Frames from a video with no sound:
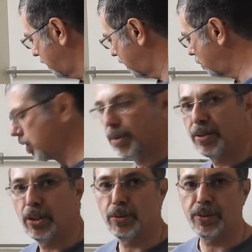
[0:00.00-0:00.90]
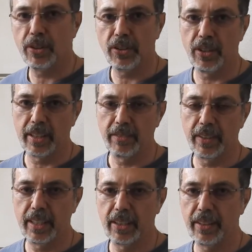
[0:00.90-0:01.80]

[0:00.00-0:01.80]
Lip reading: I would go a little further on the video.